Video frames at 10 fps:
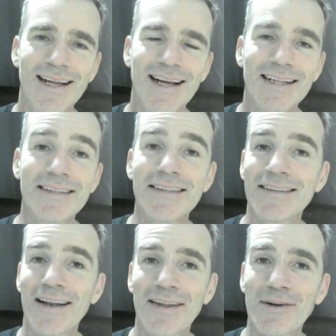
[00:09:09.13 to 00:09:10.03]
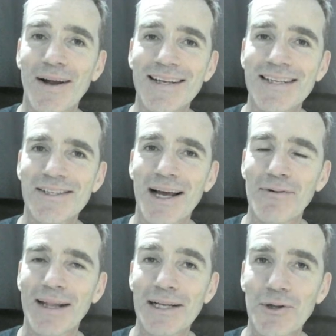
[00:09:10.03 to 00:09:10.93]
This is another great dish I
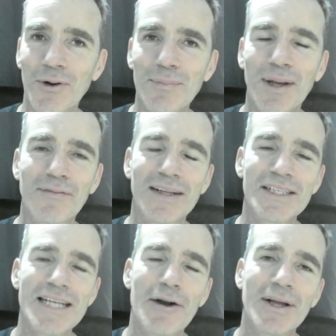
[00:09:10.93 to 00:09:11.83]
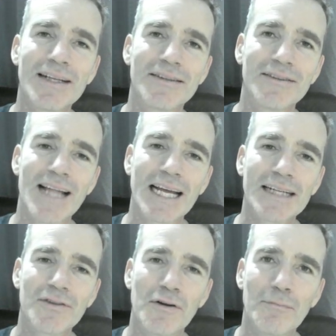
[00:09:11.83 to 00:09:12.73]
really enjoy, being a vegetarian. This is like a
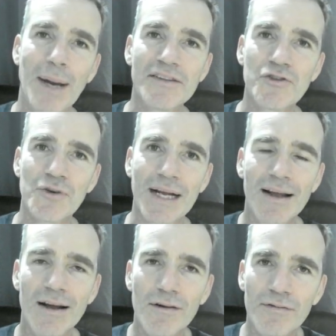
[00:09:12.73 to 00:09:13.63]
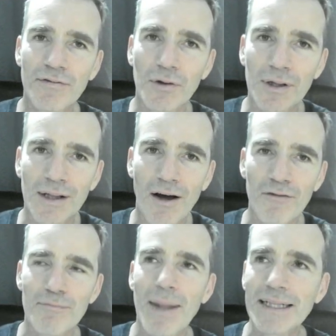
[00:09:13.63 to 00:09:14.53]
sort of pastry full of
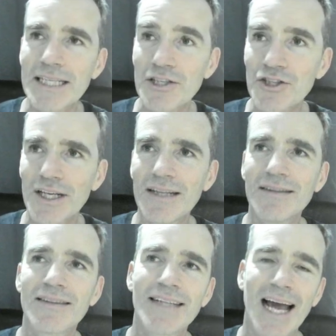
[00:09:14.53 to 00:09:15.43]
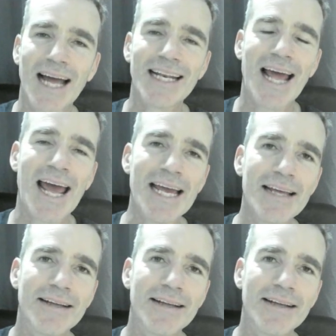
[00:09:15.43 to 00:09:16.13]
melted cheese and egg.